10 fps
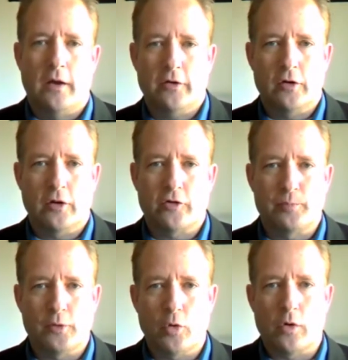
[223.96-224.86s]
You'll
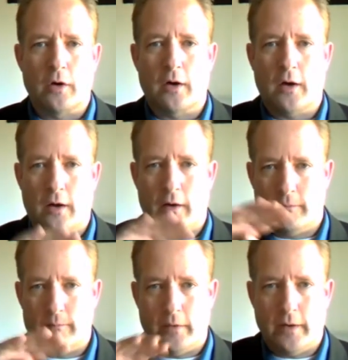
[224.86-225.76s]
explore
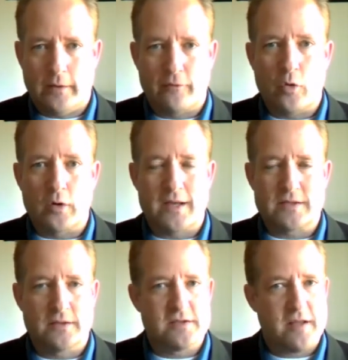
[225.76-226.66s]
in 4
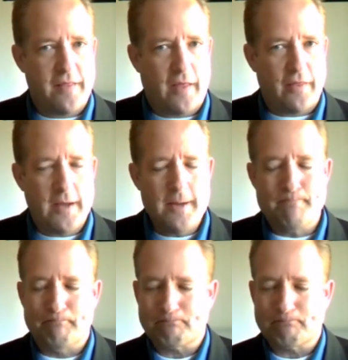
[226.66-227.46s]
lessons that theme.